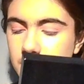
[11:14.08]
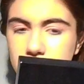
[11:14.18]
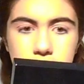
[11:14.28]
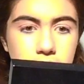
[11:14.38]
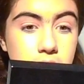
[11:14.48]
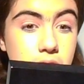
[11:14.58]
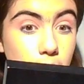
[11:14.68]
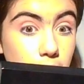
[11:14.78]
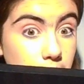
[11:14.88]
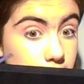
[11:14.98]
This looks
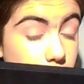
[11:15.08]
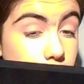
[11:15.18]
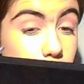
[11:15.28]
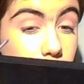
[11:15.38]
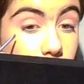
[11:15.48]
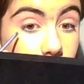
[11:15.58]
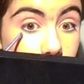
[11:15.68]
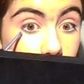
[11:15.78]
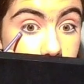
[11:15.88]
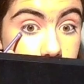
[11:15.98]
so different from when I did
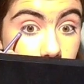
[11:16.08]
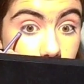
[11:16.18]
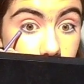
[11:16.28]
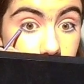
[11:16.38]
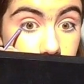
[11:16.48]
it yesterday.